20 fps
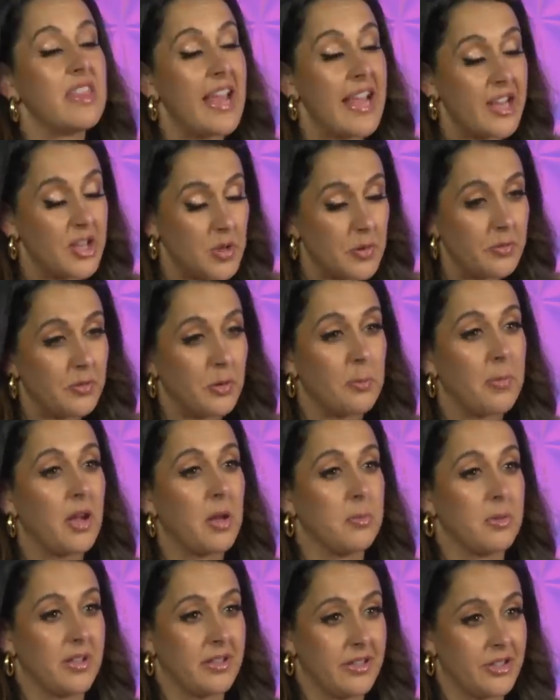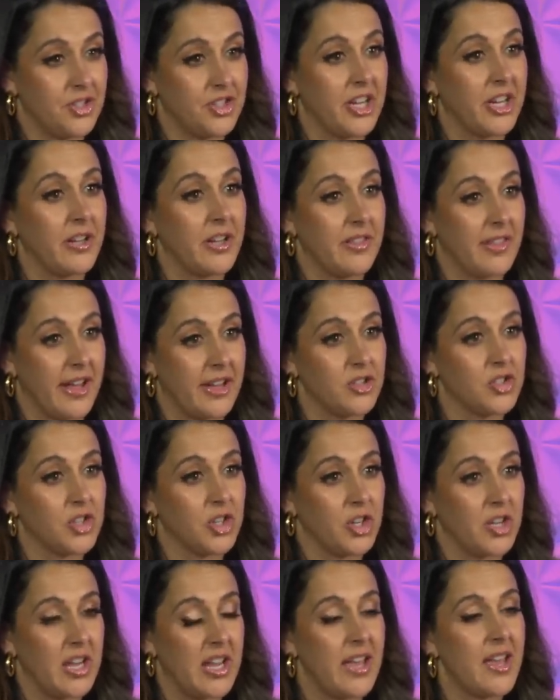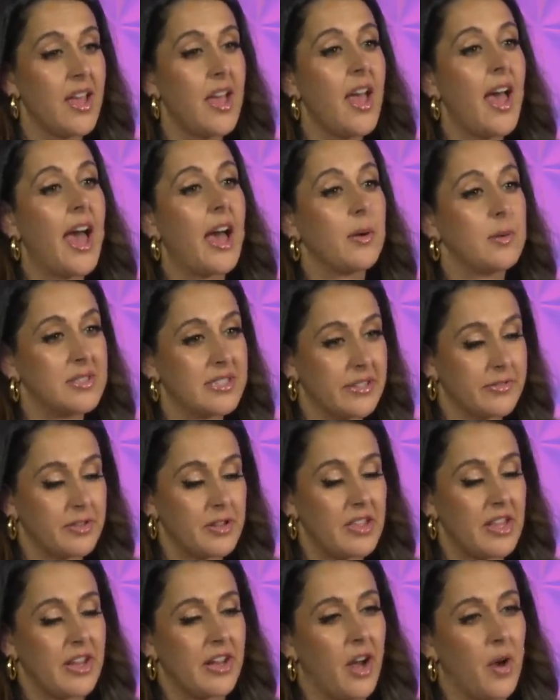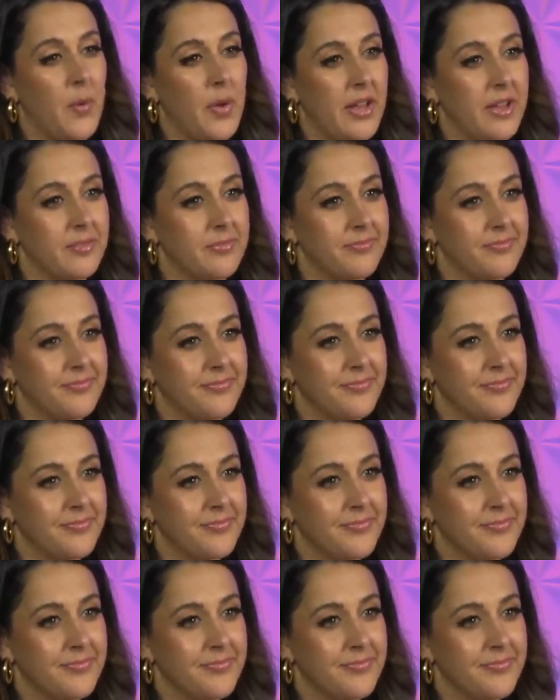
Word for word: Thank you for publicly sharing Thank that you. journey. How is everything going? Everything's